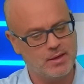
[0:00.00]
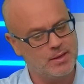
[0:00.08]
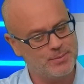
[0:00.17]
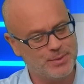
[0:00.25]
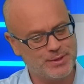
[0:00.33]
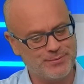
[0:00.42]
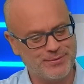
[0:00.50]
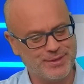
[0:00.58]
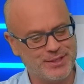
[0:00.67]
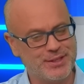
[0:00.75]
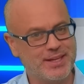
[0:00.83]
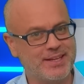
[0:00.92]
But
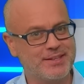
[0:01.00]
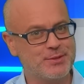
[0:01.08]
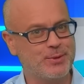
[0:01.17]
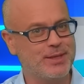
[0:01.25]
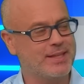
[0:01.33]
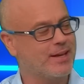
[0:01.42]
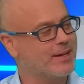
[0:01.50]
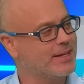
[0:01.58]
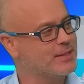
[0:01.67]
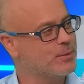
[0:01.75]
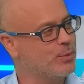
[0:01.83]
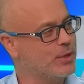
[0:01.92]
Virginia Sweet now
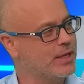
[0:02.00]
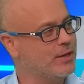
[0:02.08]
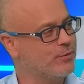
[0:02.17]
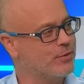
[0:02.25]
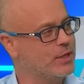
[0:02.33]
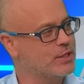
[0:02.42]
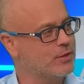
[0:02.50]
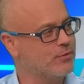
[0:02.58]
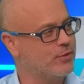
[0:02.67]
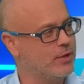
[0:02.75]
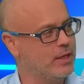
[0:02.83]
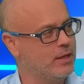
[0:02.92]
gets the booking of Richard
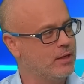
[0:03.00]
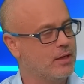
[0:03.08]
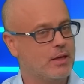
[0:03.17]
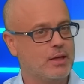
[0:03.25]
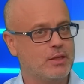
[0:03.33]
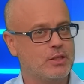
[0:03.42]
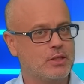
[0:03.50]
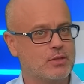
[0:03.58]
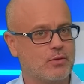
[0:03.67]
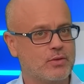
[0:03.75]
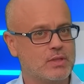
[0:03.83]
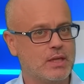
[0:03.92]
Fourie. She's
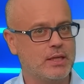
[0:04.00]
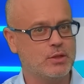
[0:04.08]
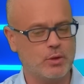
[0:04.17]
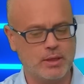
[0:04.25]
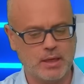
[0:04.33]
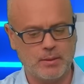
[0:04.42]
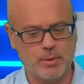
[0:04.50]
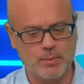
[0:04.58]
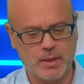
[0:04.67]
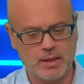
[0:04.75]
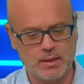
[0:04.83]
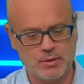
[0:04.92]
obviously enjoyed coming
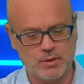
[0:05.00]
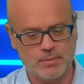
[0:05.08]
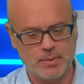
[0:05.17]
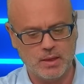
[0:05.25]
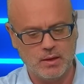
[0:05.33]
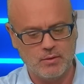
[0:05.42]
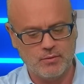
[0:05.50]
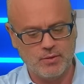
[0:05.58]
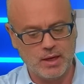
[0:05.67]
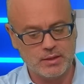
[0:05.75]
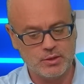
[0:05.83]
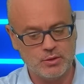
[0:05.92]
back in trip.
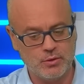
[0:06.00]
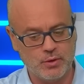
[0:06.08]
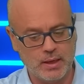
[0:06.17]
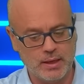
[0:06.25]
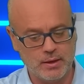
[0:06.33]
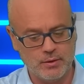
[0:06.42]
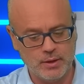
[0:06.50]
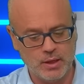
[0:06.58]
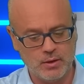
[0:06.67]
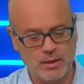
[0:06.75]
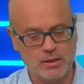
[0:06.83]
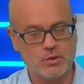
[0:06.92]
Fly to
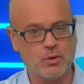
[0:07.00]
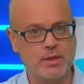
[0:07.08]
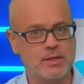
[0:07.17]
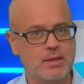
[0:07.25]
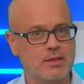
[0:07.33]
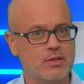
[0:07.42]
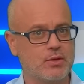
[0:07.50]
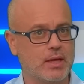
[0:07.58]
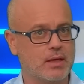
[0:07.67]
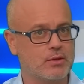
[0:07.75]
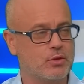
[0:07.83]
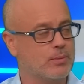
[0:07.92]
Rio enjoys this track
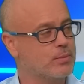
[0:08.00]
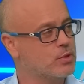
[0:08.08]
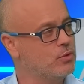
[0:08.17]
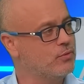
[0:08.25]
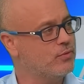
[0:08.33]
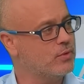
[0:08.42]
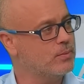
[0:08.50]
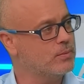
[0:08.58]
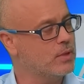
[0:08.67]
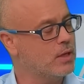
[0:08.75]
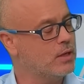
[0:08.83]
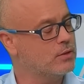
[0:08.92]
and trip. Two from
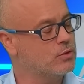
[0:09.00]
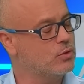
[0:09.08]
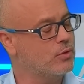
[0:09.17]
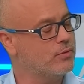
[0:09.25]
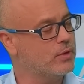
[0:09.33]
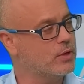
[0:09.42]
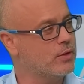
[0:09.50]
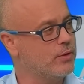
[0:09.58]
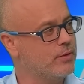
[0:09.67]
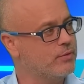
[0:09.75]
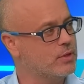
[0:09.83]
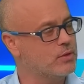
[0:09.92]
uh, two of her
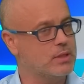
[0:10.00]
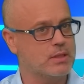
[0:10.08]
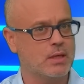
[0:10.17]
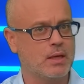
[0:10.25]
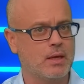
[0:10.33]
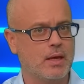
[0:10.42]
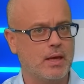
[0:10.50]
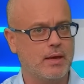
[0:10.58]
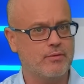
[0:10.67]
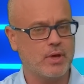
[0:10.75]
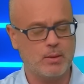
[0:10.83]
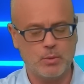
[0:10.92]
career victories
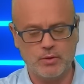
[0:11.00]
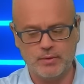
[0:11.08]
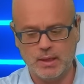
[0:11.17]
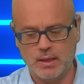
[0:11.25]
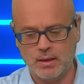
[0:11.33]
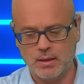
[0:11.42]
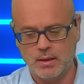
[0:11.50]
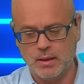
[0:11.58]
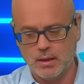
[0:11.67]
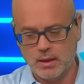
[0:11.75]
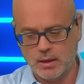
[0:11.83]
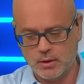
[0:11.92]
have come over here.
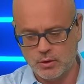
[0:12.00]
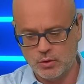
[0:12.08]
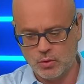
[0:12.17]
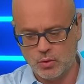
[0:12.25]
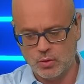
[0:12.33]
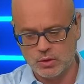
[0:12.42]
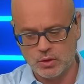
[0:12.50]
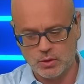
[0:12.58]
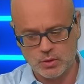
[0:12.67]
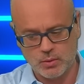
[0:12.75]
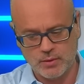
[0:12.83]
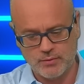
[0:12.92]
A good draw,
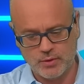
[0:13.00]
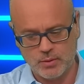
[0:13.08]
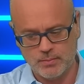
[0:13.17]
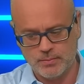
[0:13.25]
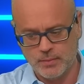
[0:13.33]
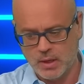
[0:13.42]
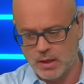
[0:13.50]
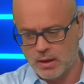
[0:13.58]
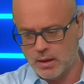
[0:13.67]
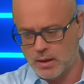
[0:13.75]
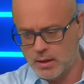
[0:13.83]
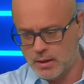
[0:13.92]
Joshua from
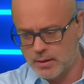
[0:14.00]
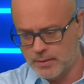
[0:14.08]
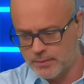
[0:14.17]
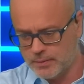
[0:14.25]
uh,